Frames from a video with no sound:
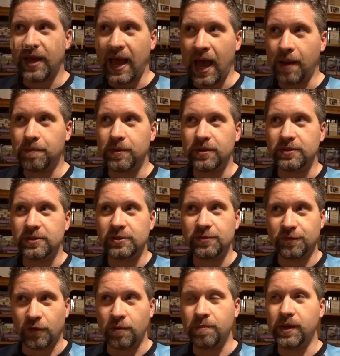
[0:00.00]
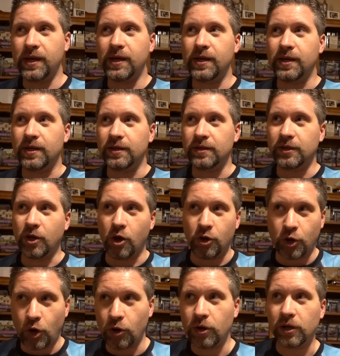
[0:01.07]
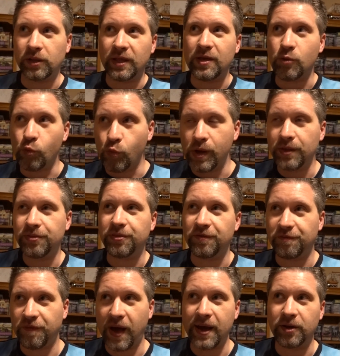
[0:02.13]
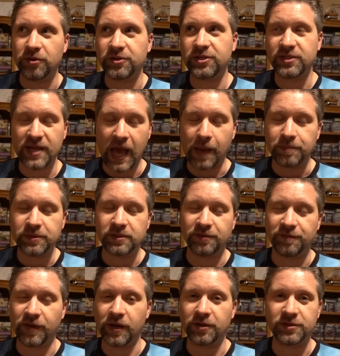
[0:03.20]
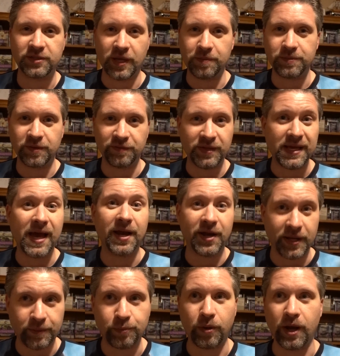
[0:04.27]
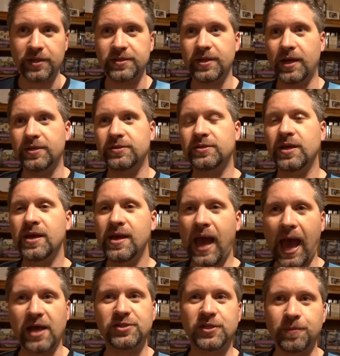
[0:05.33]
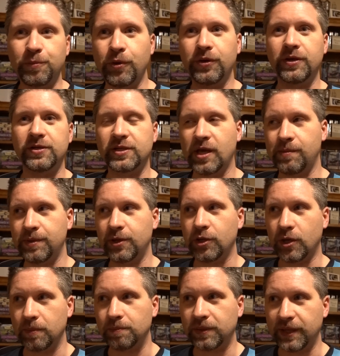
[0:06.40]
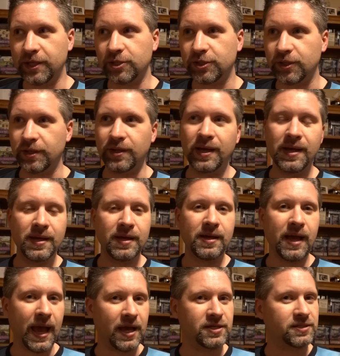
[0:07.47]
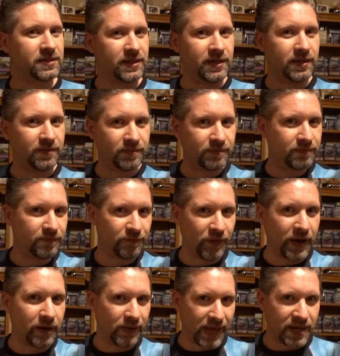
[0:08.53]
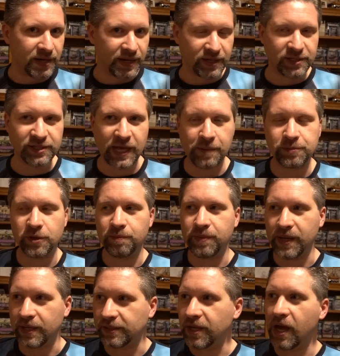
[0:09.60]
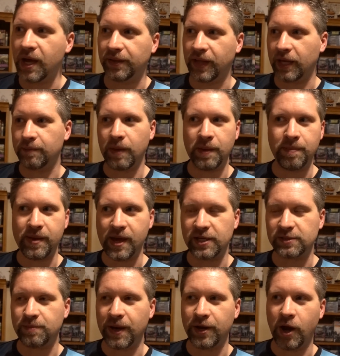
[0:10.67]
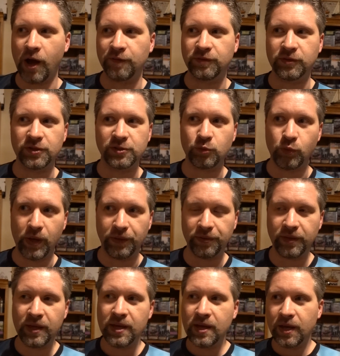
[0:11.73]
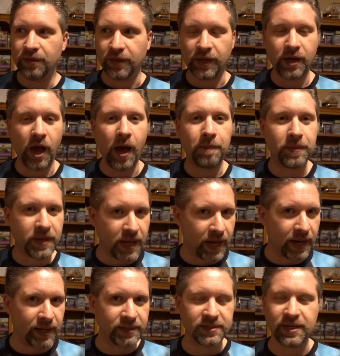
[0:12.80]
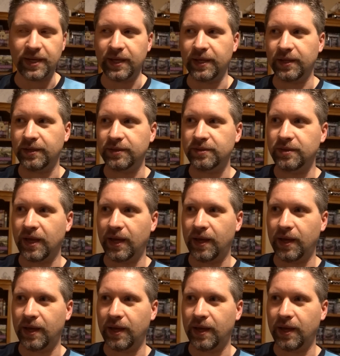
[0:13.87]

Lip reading: happens for me concurrently with the final steps of the editing process. As the book is coming to completion, as the final editing steps are being done, like maybe as my novel is with the copy editing